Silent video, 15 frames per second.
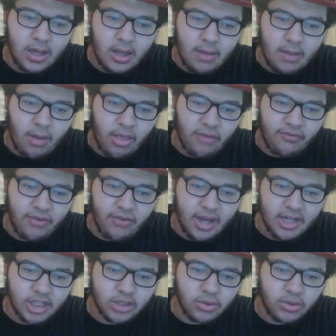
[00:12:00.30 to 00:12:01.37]
by the
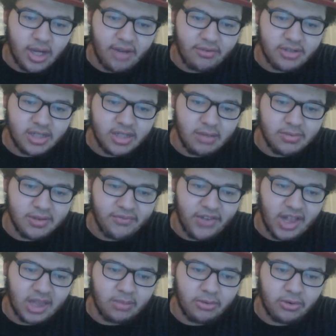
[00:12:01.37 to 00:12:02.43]
finest creative teams
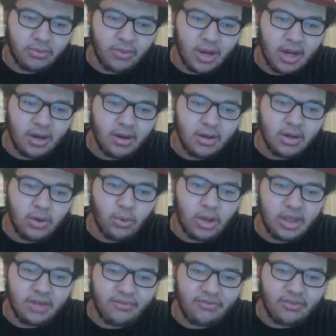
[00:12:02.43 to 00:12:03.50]
available. Read,
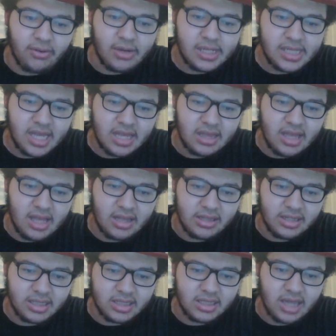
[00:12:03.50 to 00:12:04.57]
read them first, and then
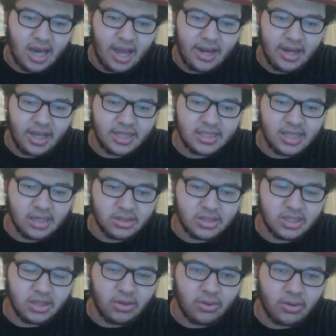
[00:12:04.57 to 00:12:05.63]
decide. Excelsior.